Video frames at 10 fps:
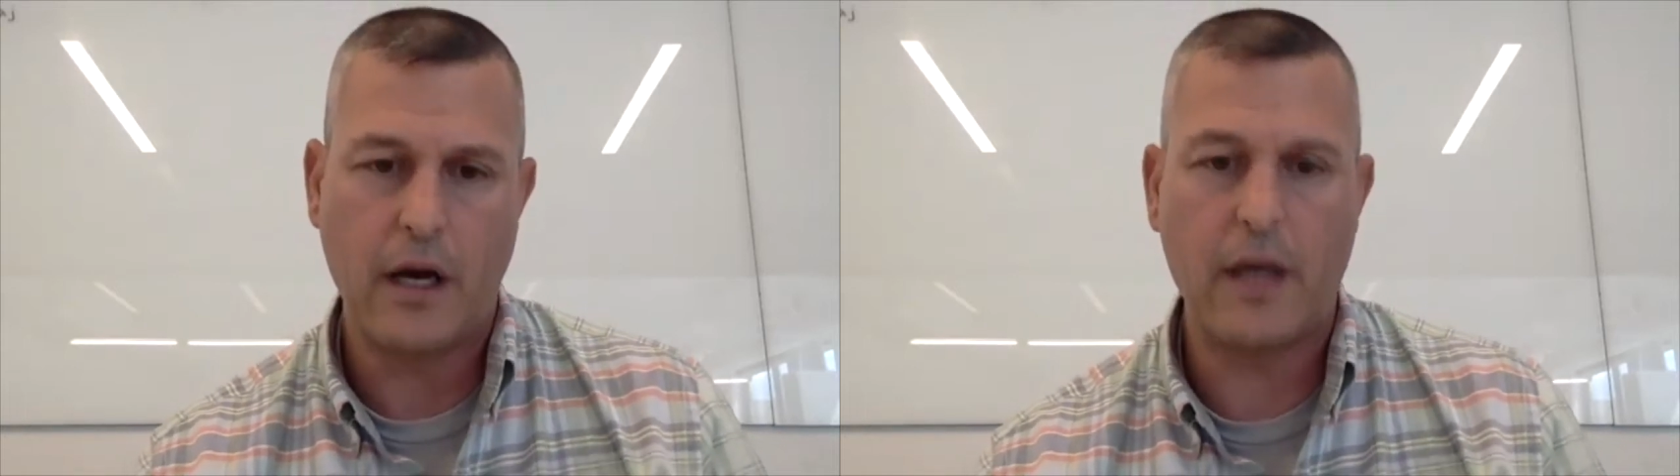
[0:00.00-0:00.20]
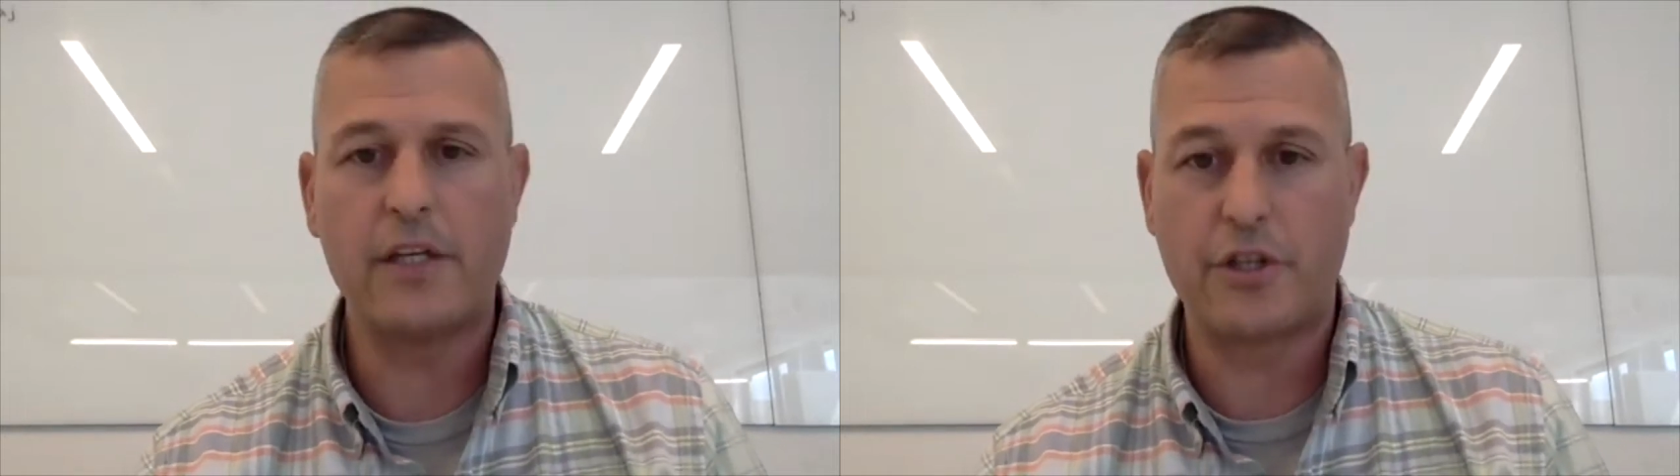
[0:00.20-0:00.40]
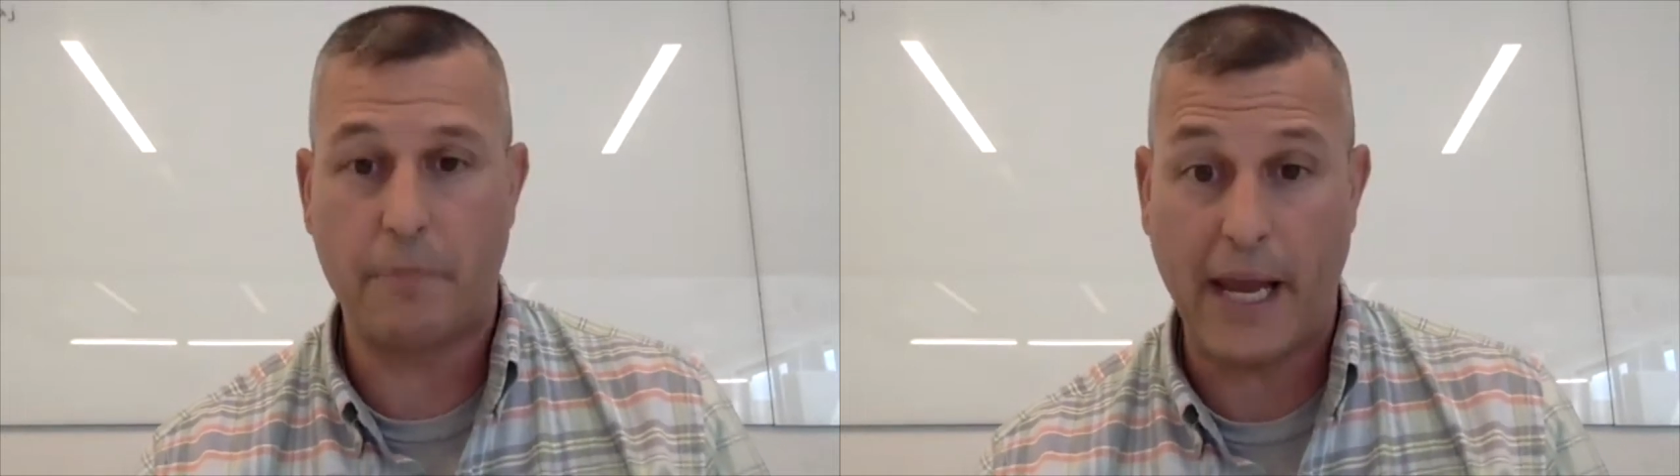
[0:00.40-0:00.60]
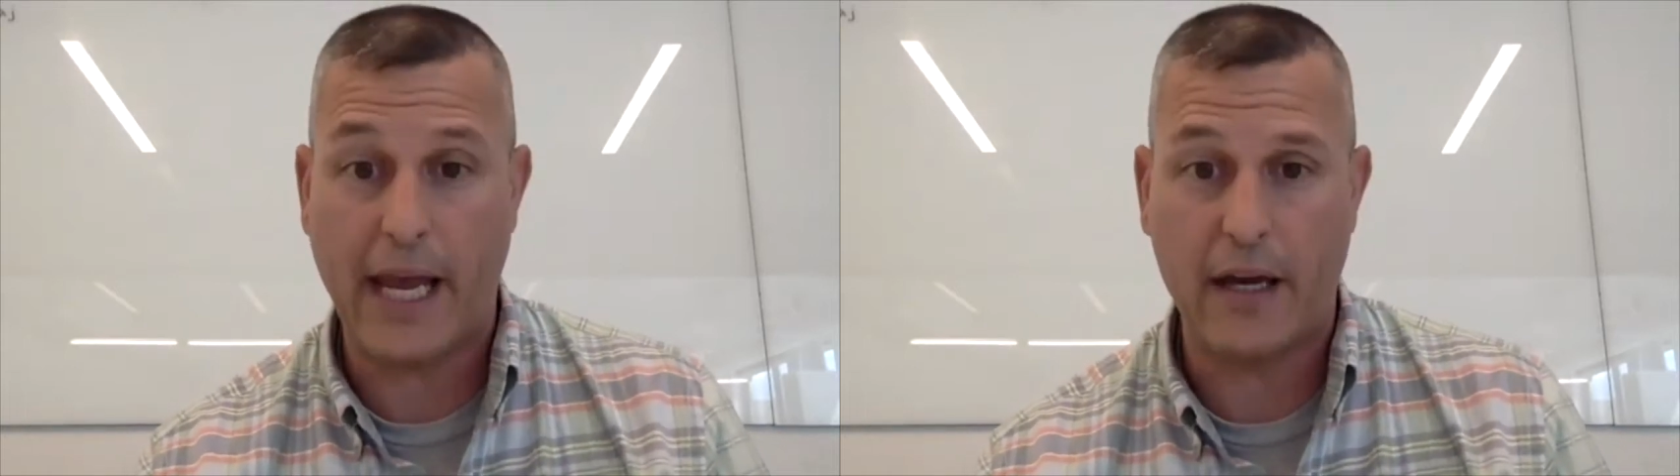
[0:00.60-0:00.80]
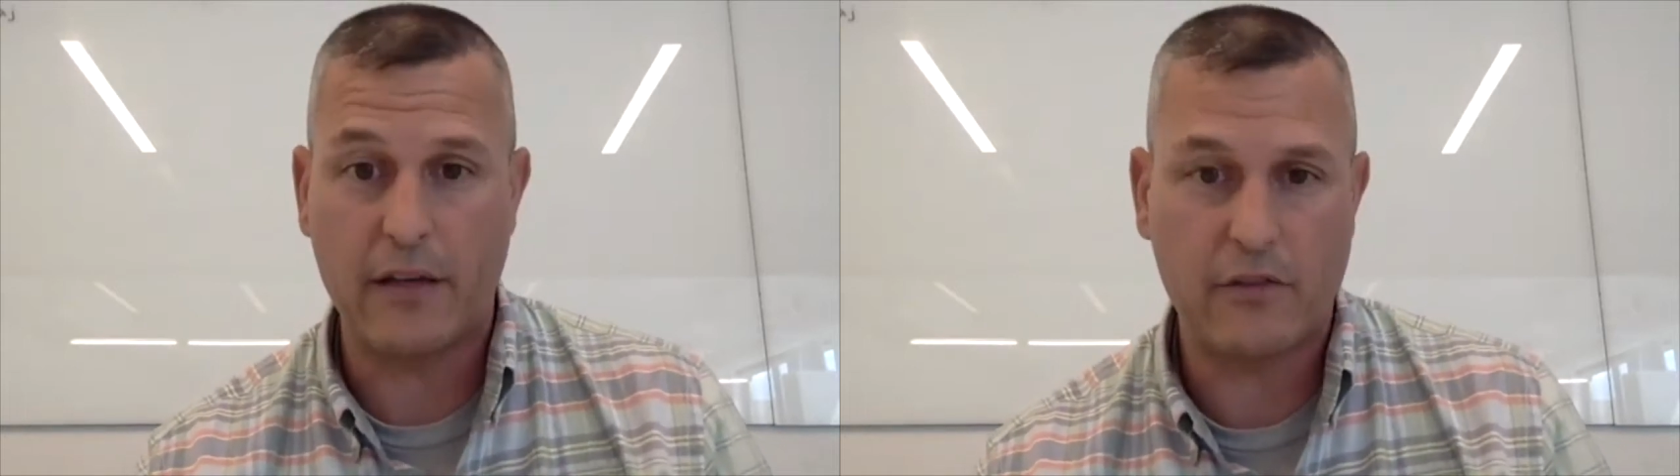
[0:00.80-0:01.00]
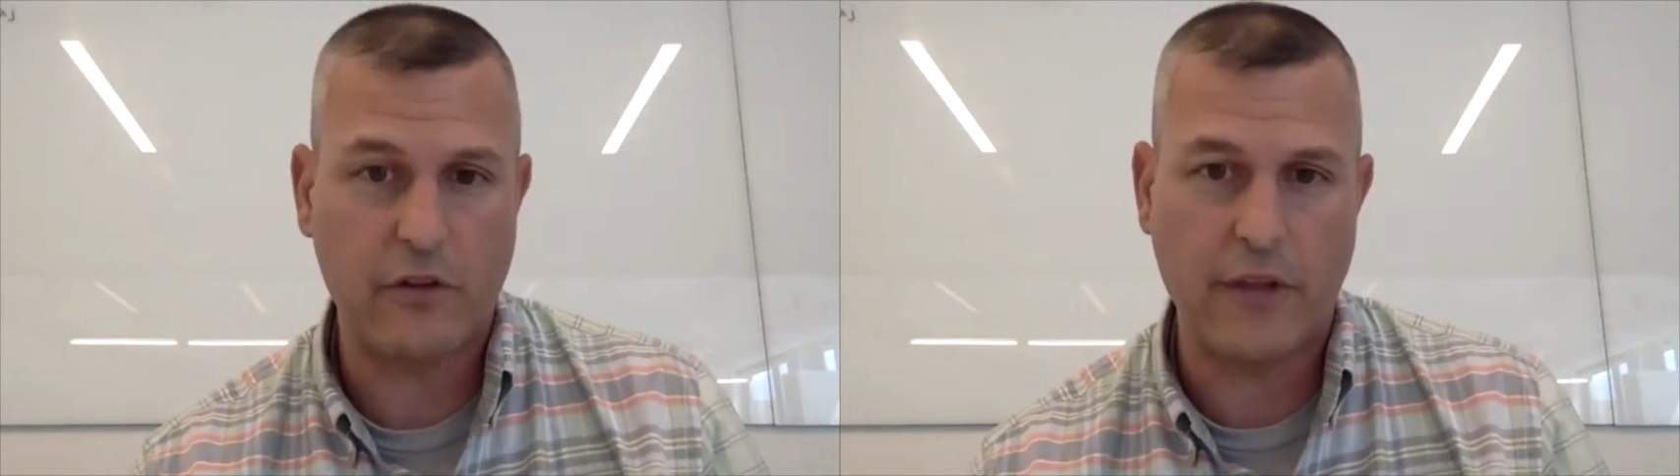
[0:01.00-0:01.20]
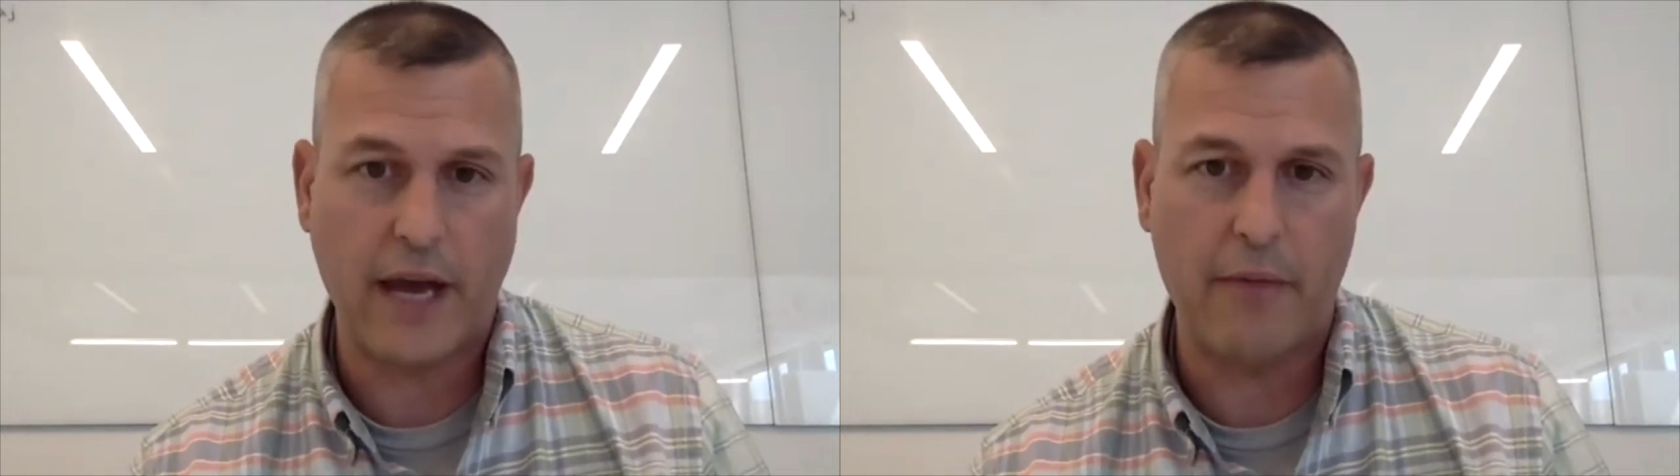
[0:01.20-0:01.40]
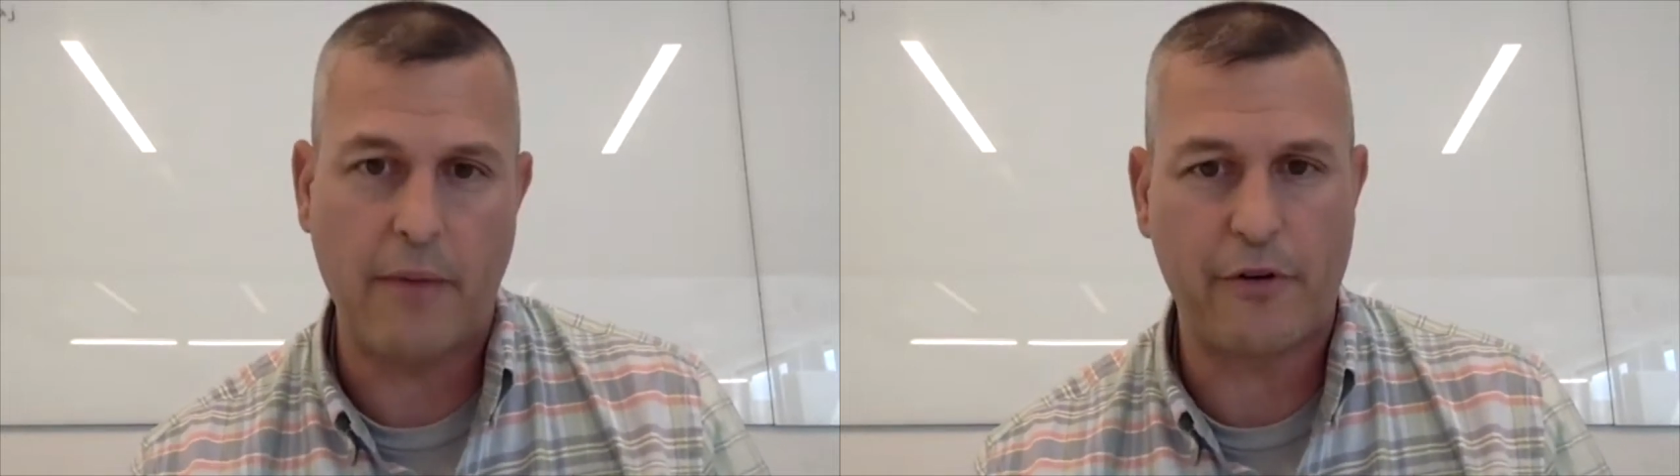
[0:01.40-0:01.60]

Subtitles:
in Japan. So that my